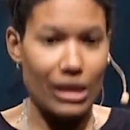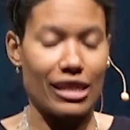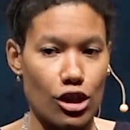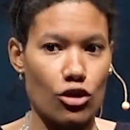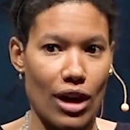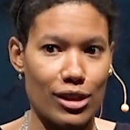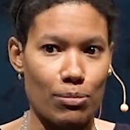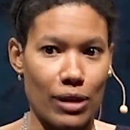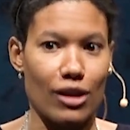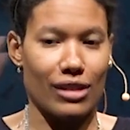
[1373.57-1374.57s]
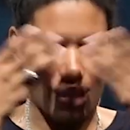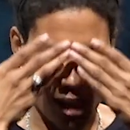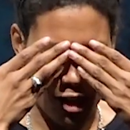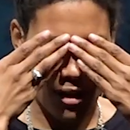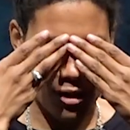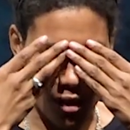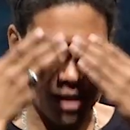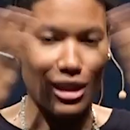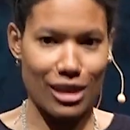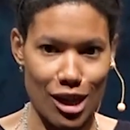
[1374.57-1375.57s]
They think your eyes appear. They think your eyes are gone.
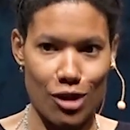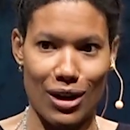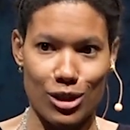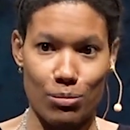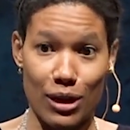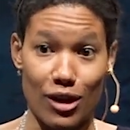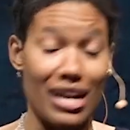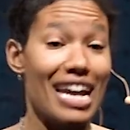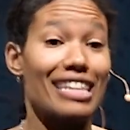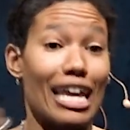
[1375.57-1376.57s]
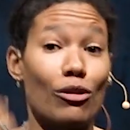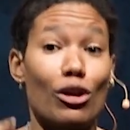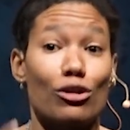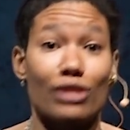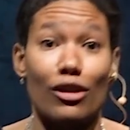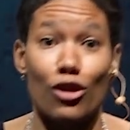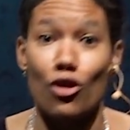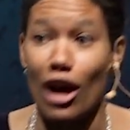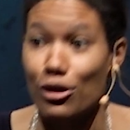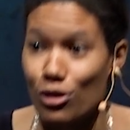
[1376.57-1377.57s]
They think your eyes appear. They don't understand that your
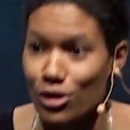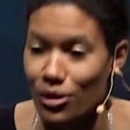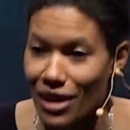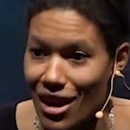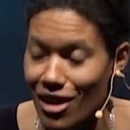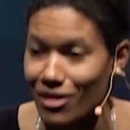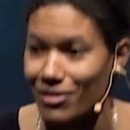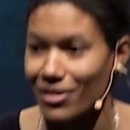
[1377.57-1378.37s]
eyes are still there.